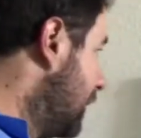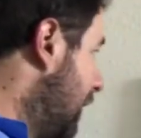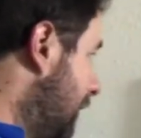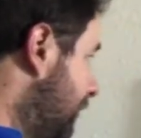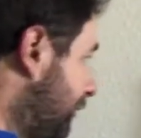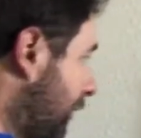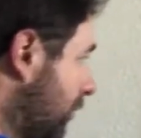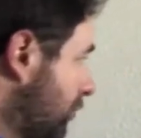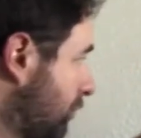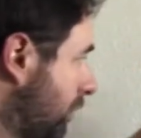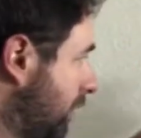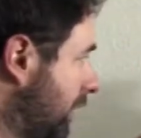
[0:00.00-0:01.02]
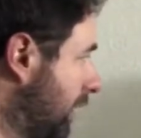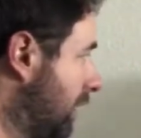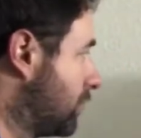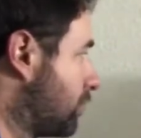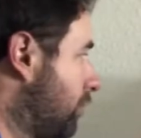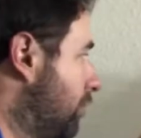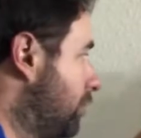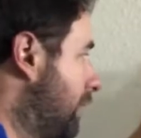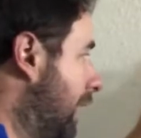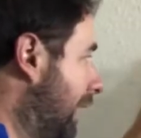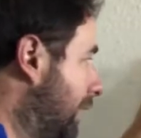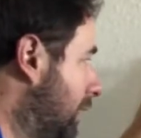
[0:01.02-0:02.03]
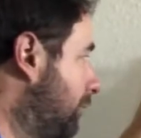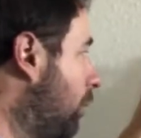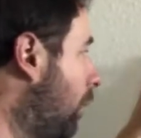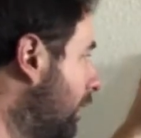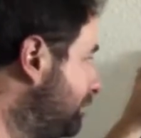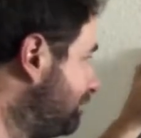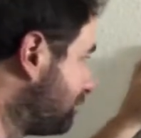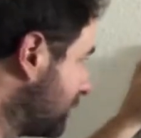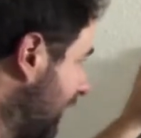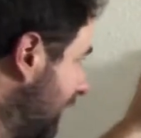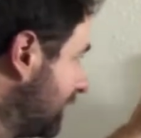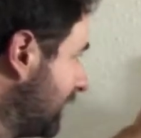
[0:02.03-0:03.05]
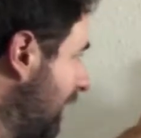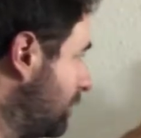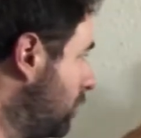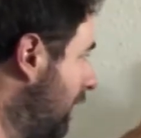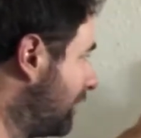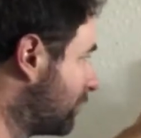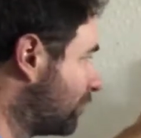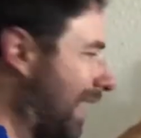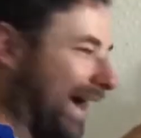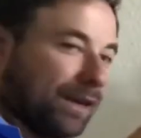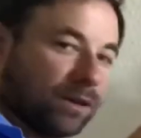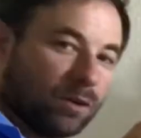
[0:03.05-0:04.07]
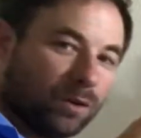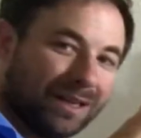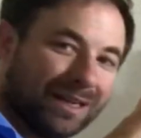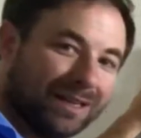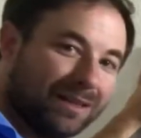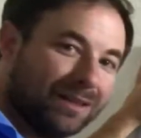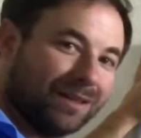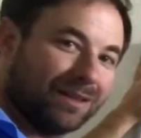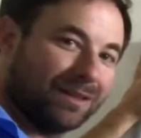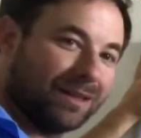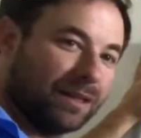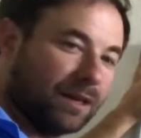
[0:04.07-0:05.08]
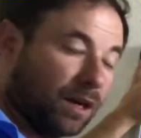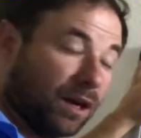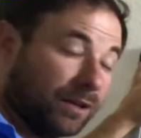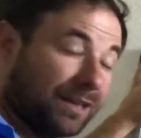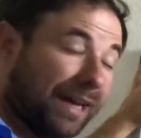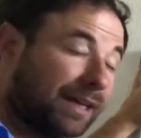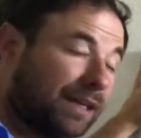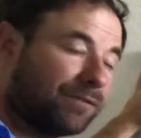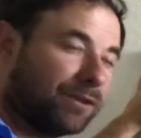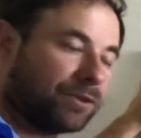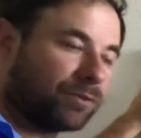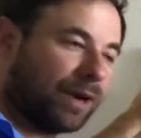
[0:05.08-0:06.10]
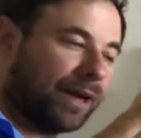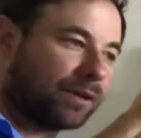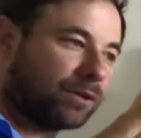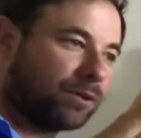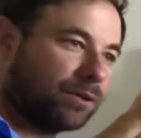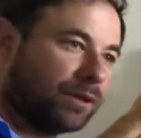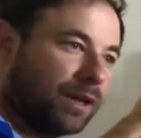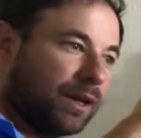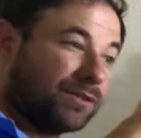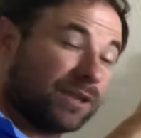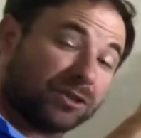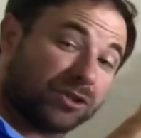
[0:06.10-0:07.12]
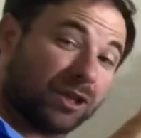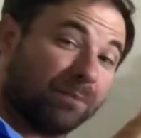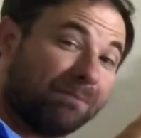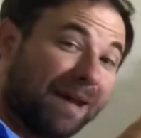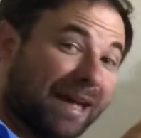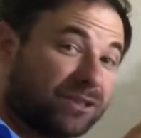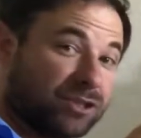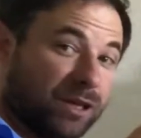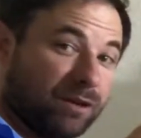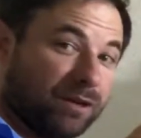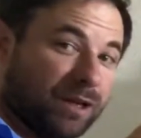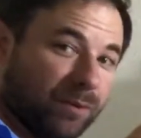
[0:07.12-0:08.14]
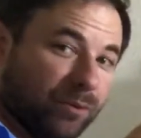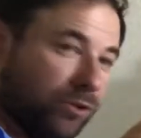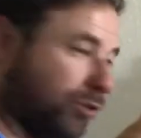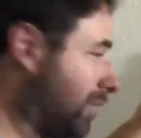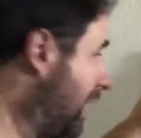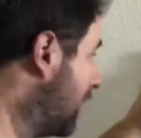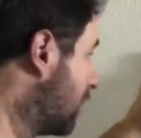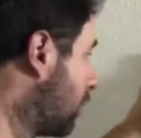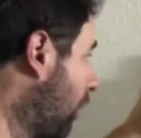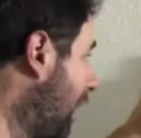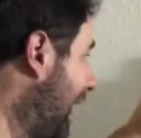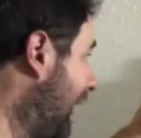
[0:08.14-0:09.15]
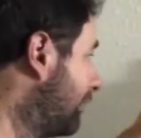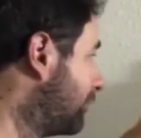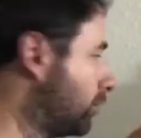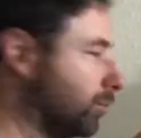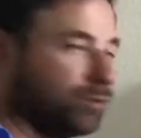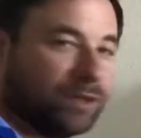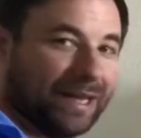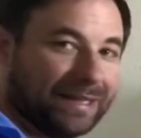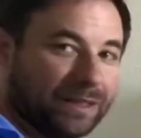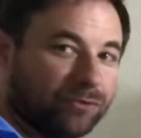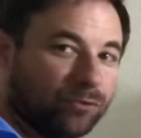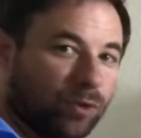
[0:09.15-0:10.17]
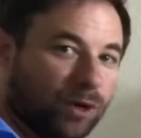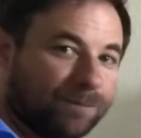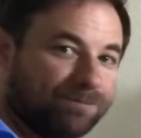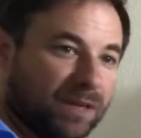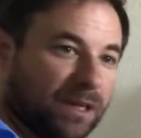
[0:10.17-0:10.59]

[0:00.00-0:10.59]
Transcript: The first one is root negative 1. Anytime you have a radical in the, negative in the radical, it's actually an imaginary number. You can't graph root negative 1.